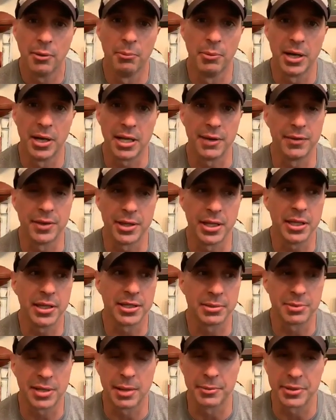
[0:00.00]
But even then,
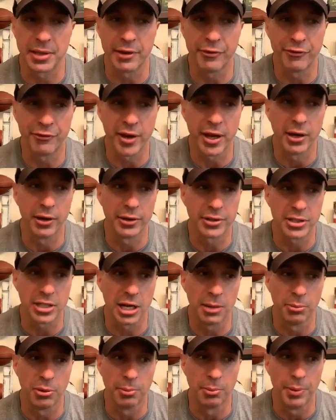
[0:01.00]
sometimes I fail and
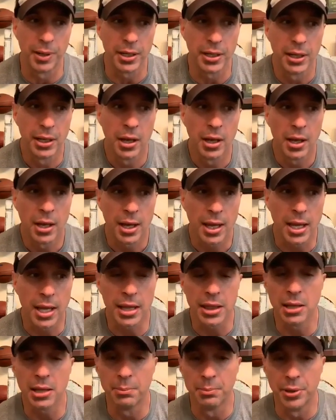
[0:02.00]
stumble. But
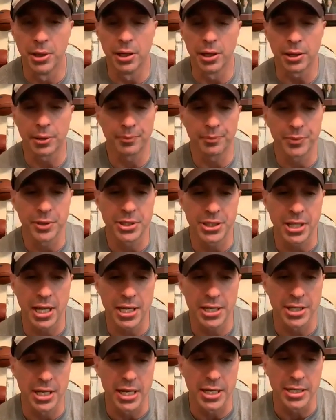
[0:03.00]
in the book, The
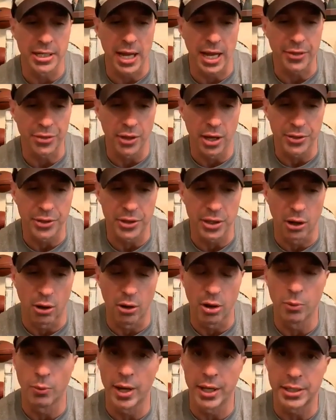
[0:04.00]
Change Agent, I thought the
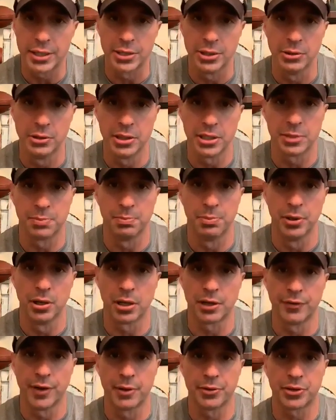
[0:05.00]
only way to do this
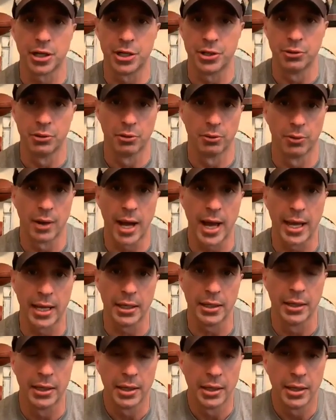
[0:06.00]
book, if I was going to do it right,